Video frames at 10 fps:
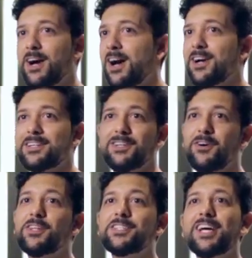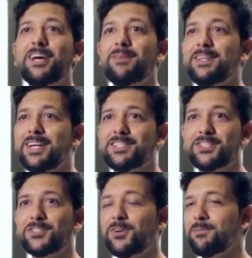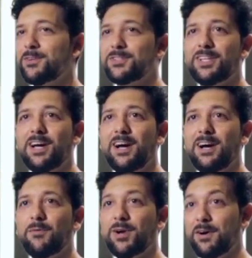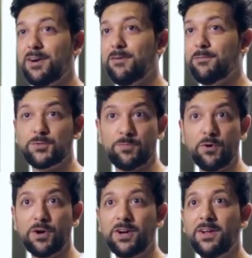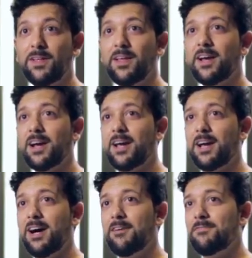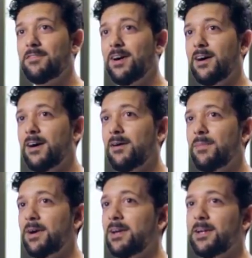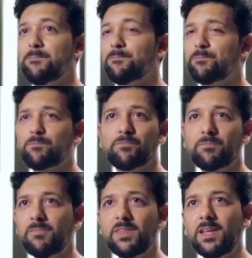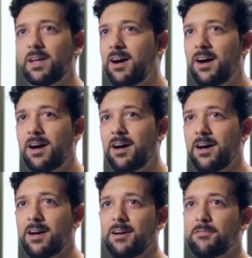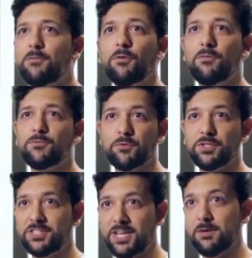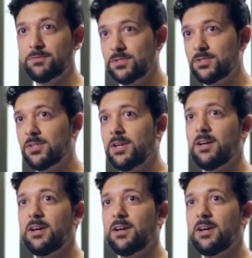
hard all the time. And that's the story, because uh, when I was born, I have uh, very uh, full of tourist towns